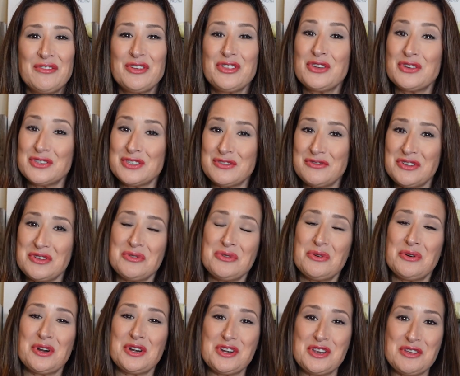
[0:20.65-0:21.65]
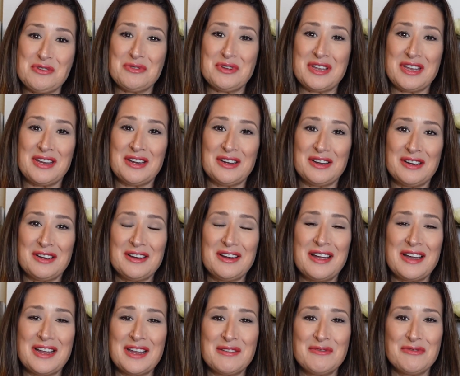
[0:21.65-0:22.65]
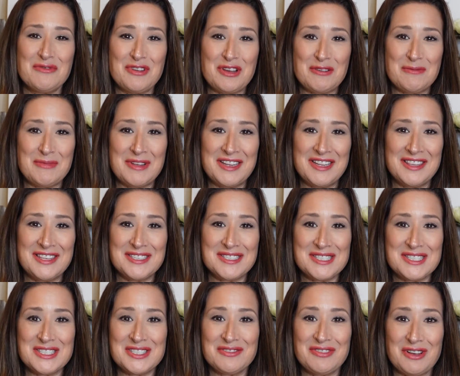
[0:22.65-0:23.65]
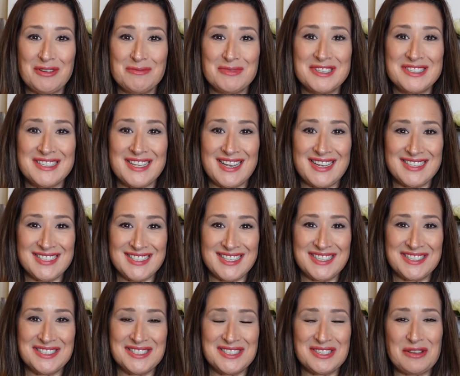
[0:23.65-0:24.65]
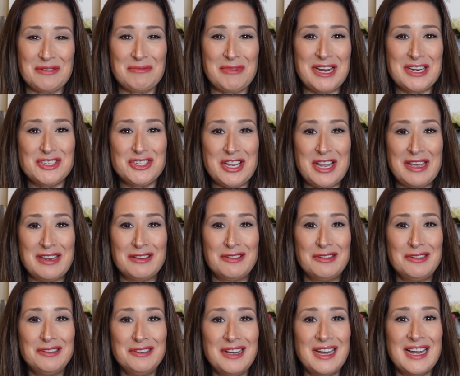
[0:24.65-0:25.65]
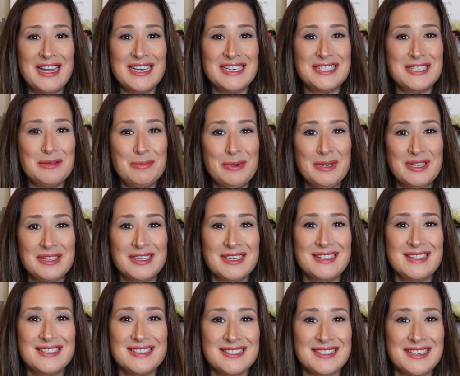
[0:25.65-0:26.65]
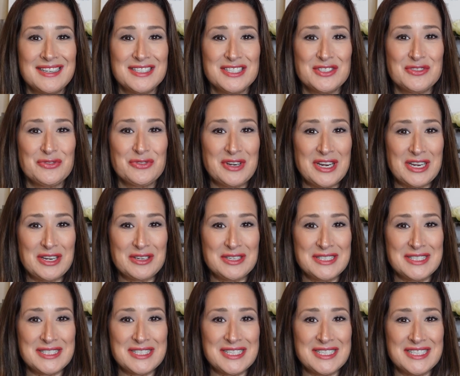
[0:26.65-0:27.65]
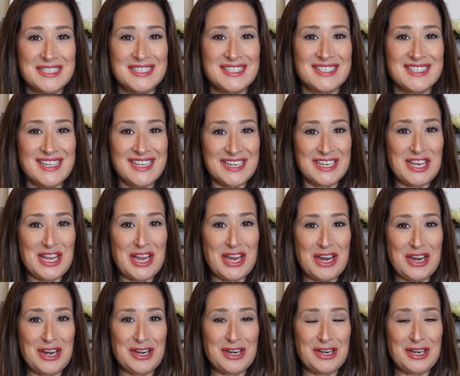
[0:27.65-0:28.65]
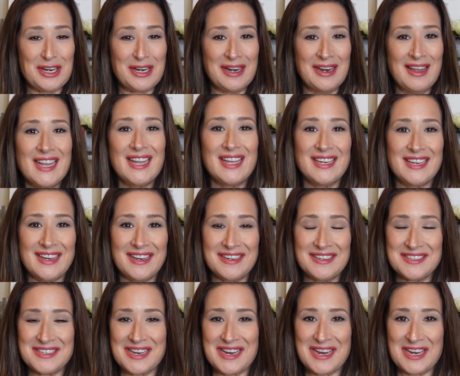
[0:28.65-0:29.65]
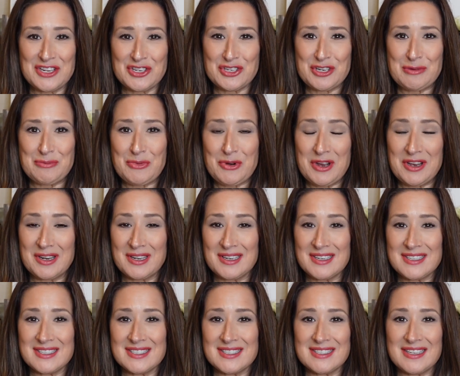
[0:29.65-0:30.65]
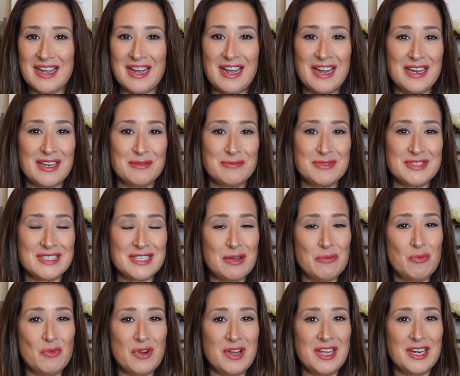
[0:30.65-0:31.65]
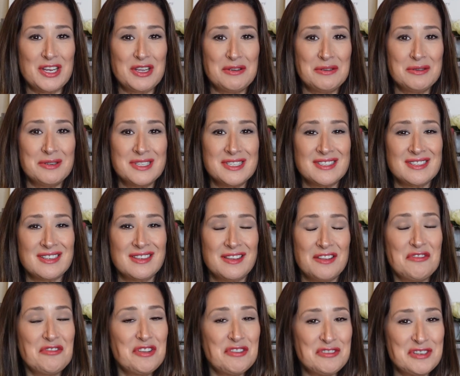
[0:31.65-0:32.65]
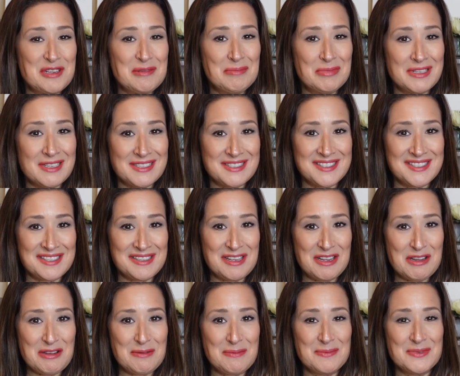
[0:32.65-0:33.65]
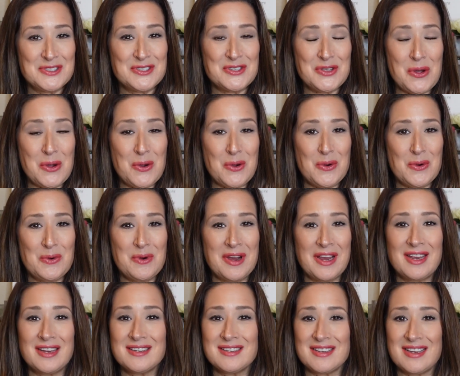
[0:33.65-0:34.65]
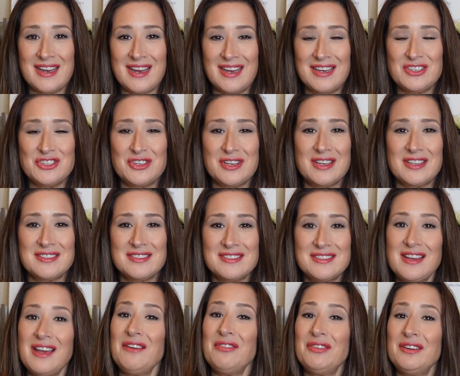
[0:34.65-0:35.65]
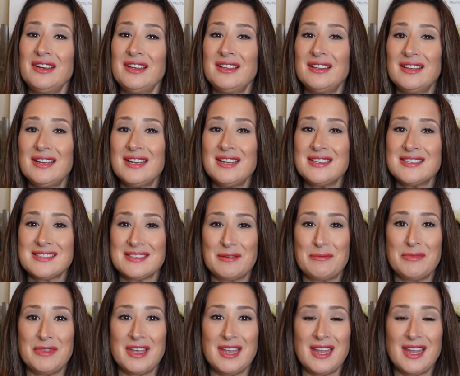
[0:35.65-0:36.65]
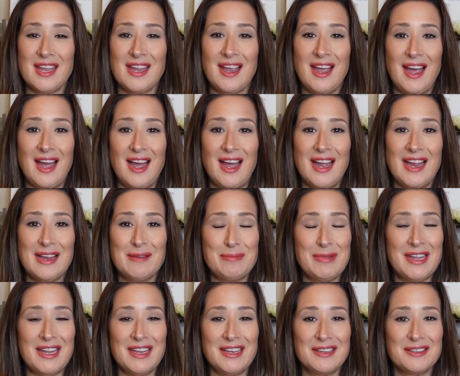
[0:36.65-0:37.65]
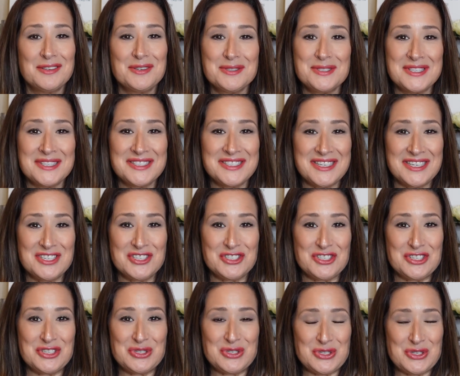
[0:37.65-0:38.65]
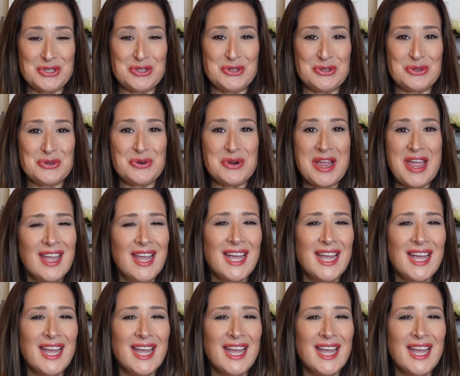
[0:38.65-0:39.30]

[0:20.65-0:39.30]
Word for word: For those of you who are new here, I am Velma and this is Velma's Essence on my channel. I typically discuss fragrances, skincare, and anti-aging products. I am someone who is in the 50 plus club, so anti-aging is definitely something I pay close attention to.